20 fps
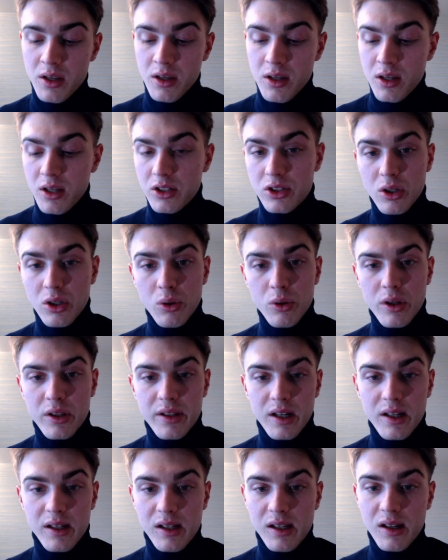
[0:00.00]
So the
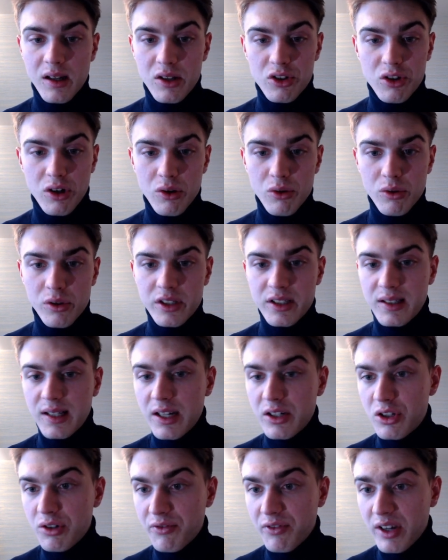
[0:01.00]
idea in general is
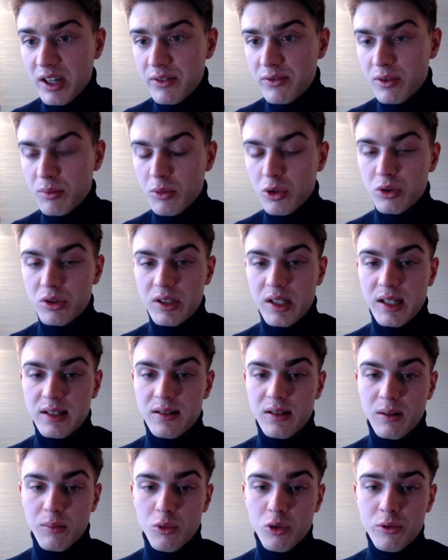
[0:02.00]
knight g5, the most
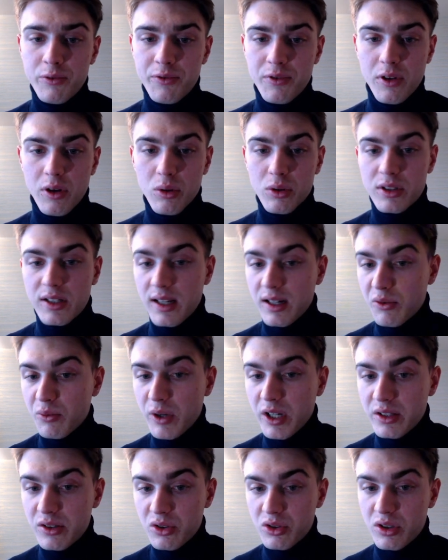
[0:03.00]
testing move. It looks like
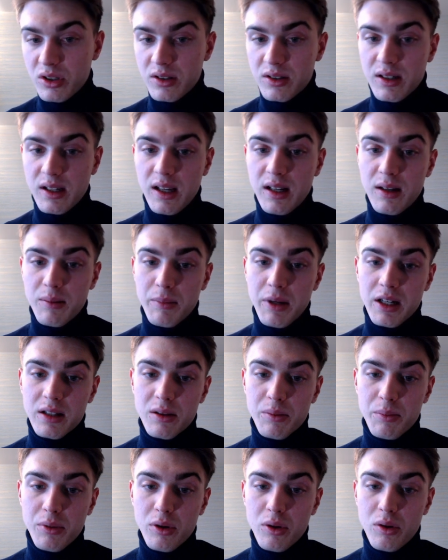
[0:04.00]
white is just gaining back the
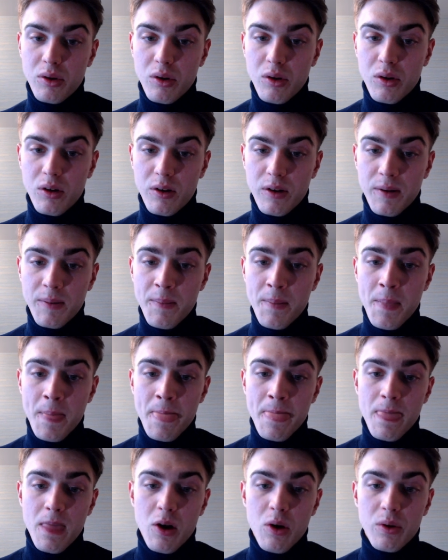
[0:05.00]
pawn
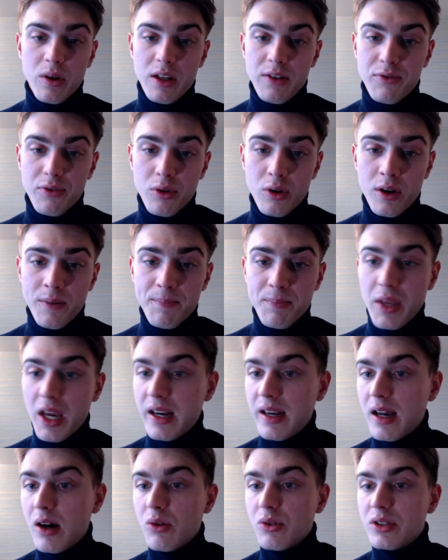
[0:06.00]
on e4, and
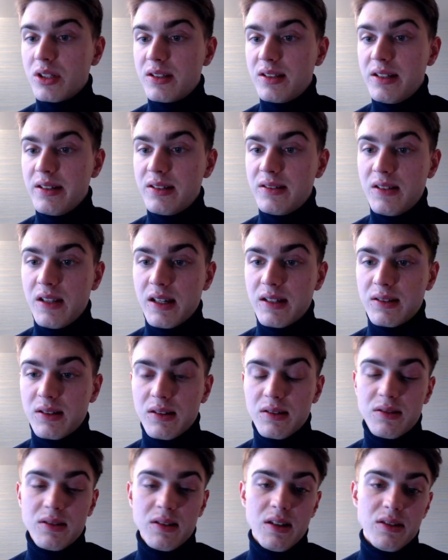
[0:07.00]
now c6
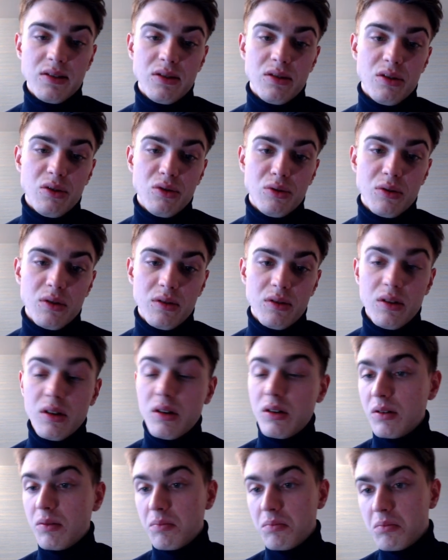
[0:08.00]
is
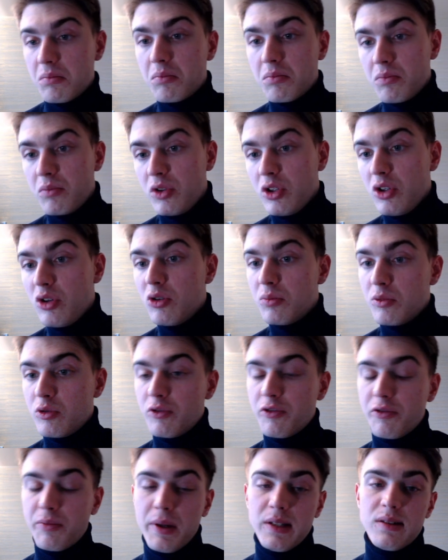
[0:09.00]
the new
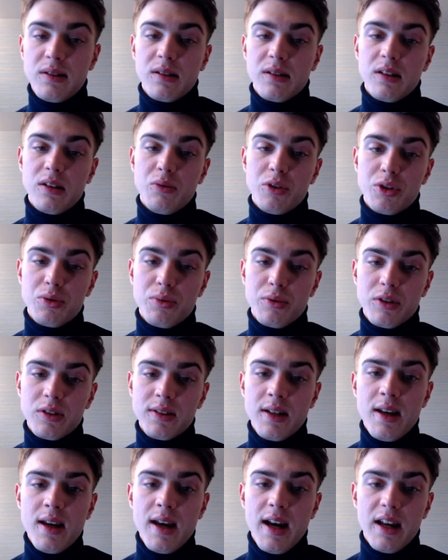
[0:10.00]
move, basically, which was,
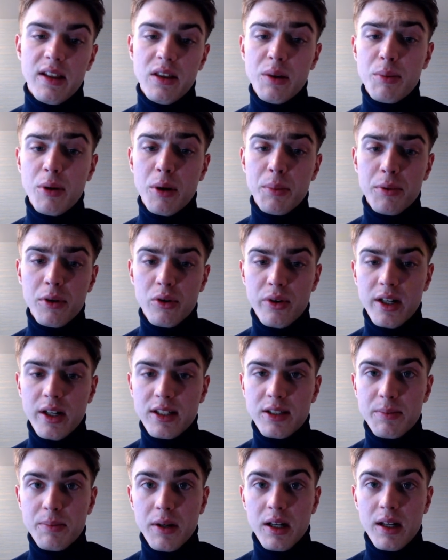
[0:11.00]
I think,
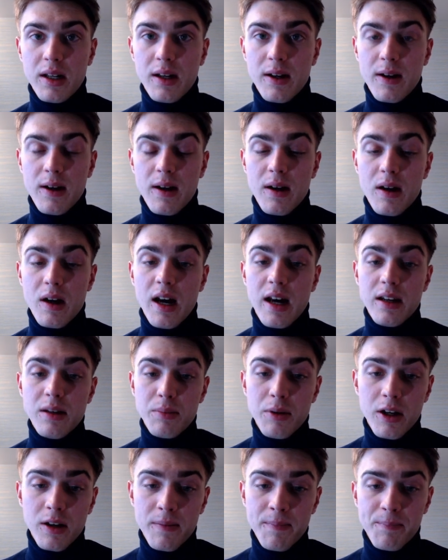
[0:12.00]
popularized by
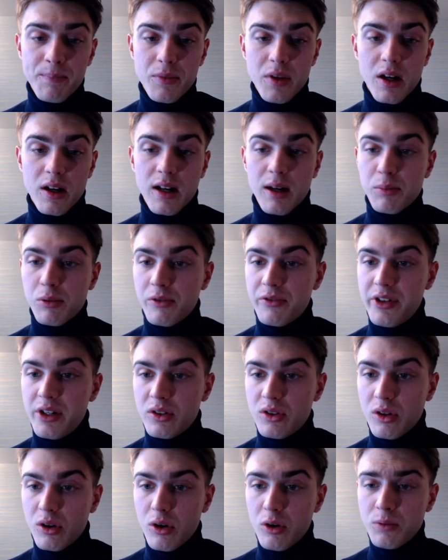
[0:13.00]
Adiban a couple of
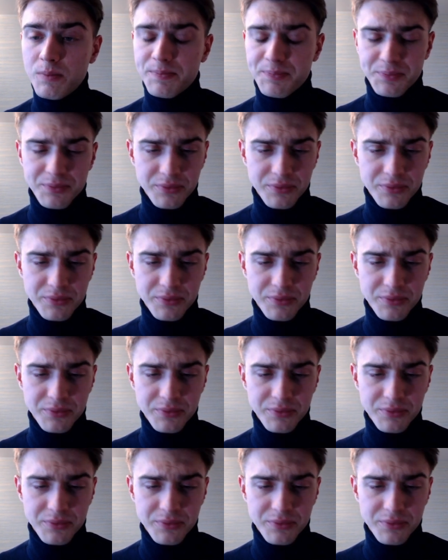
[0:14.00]
years ago.